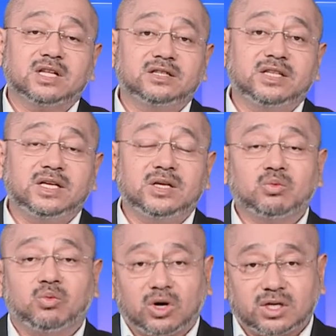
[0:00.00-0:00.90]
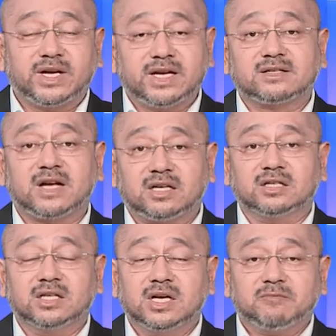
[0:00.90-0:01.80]
the Watergate
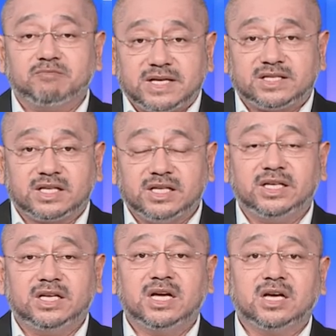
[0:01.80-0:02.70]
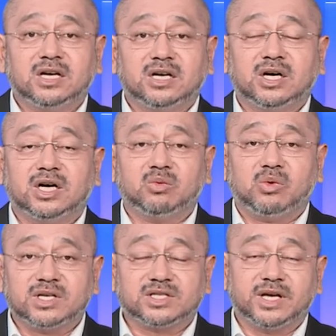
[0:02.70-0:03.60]
scandal basically uh,
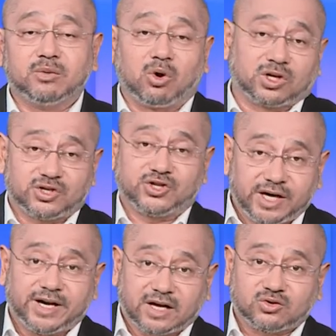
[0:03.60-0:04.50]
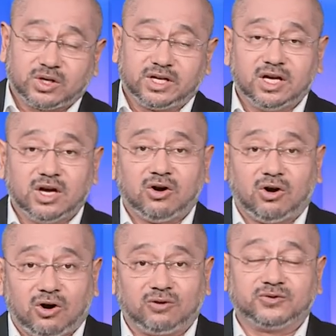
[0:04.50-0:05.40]
was a watershed actually
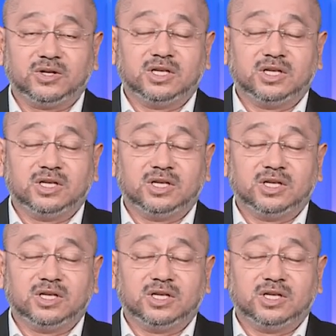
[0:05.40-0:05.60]
of